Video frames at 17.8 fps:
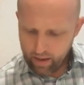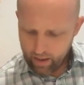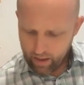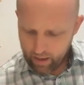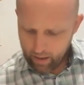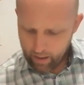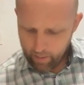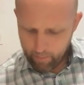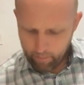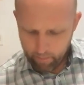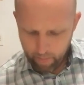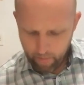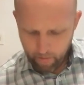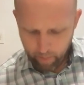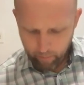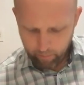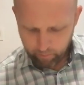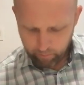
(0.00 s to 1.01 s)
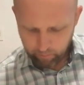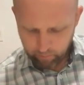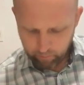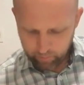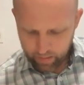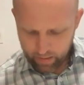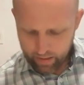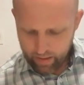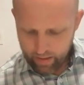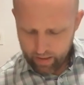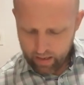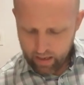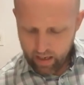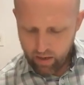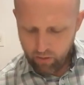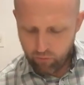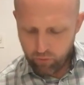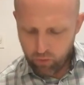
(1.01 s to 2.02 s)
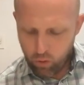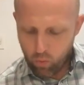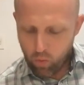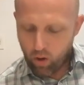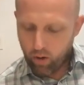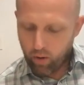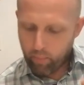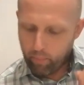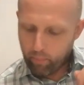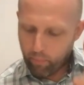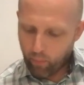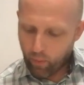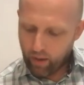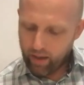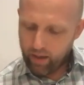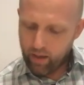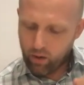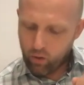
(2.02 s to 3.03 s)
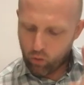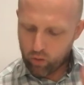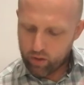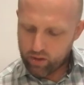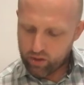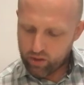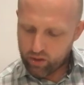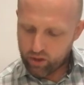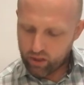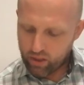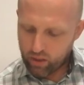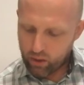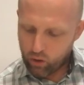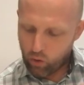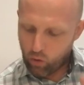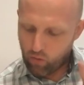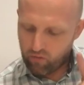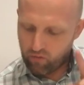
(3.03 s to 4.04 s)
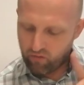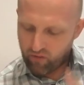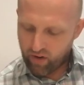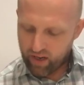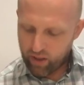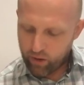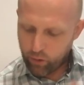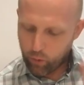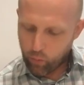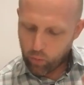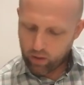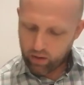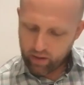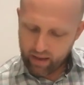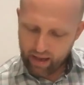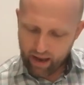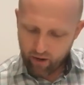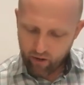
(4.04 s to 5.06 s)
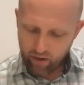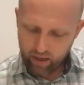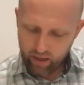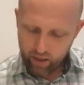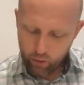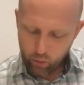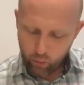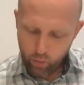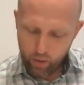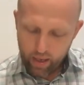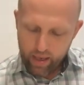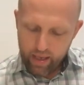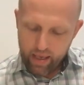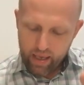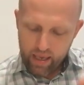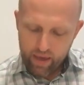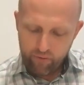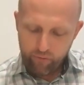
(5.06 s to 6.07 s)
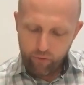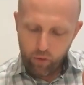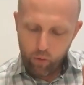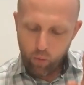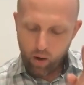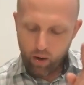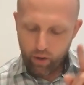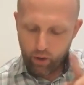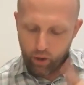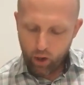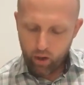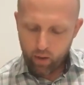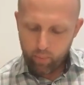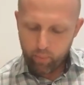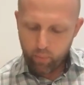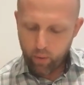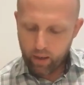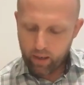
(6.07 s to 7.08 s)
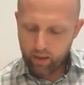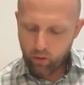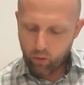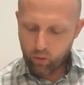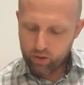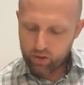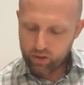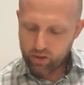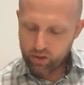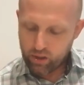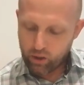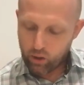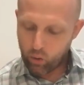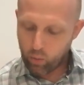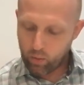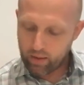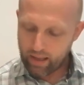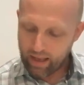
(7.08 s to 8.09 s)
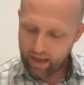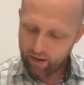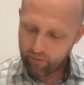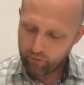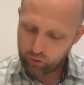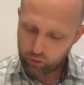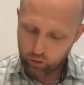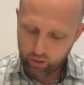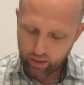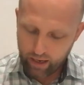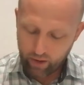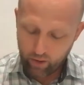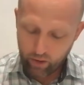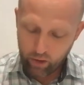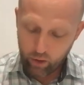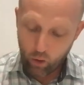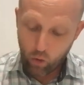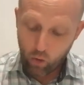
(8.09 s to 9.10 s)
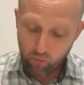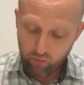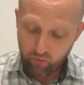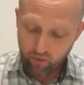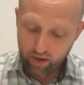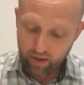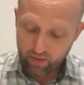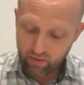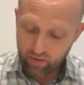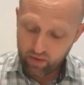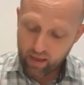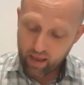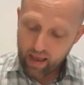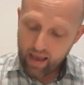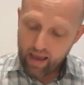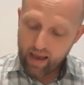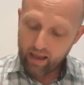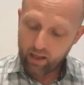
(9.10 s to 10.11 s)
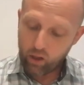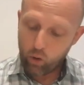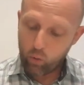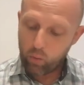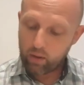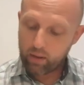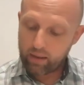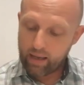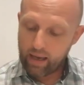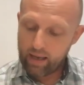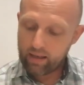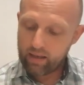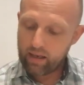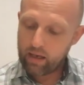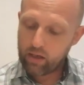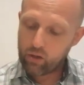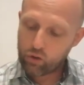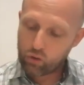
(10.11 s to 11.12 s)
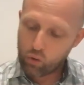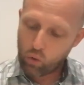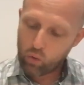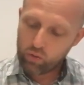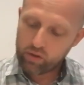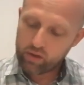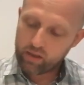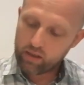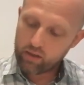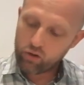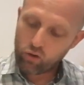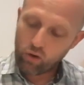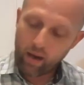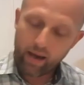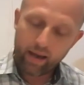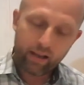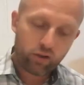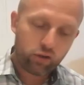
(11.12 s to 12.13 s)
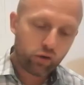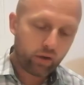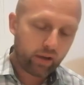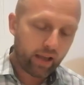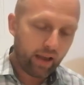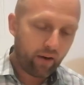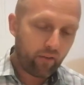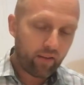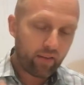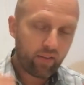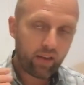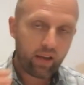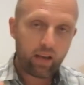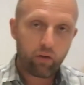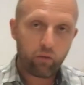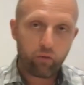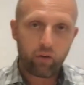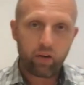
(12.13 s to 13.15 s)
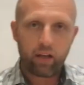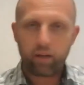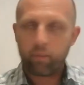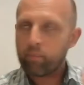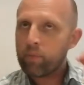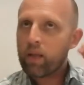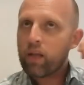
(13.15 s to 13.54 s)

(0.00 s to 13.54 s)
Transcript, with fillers: Um, if you are a praying Christian, your faith will carry you. If you are not a praying Christian, you will have to carry your faith and you will get exhausted trying to carry the infinite.